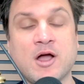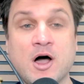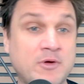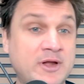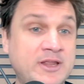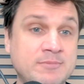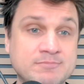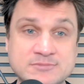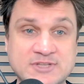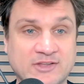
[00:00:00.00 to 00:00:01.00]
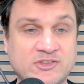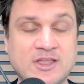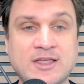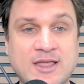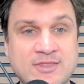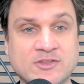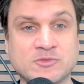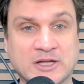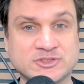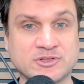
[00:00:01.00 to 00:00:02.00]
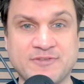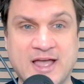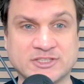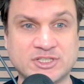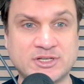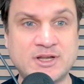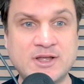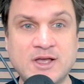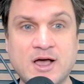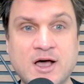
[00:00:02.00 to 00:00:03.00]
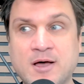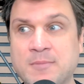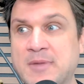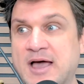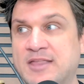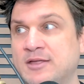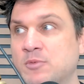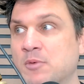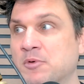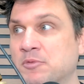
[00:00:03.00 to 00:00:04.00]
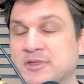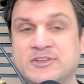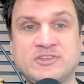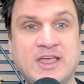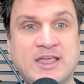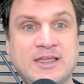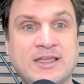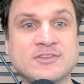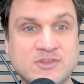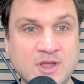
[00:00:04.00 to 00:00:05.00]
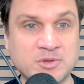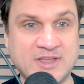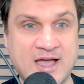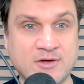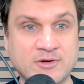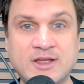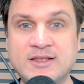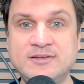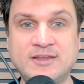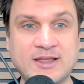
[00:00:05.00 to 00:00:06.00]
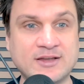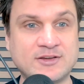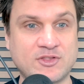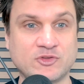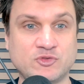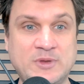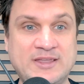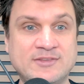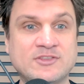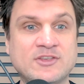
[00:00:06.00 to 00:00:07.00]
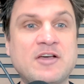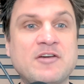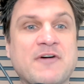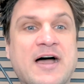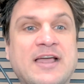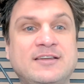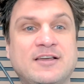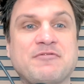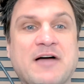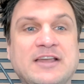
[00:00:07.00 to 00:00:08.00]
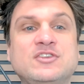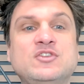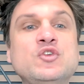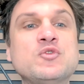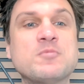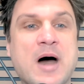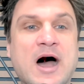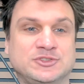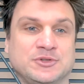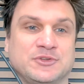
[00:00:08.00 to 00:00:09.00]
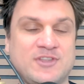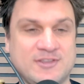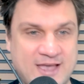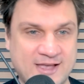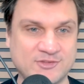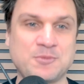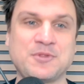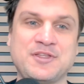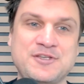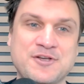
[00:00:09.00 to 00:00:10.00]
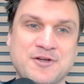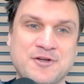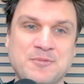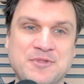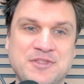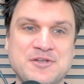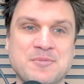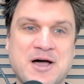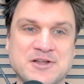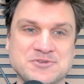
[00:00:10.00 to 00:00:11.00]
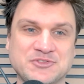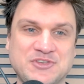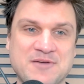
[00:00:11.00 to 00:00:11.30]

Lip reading: already testing in this modular fashion, I think what we're really saying is double down, dig into those weeds, find new modules to test within your modules. Yeah.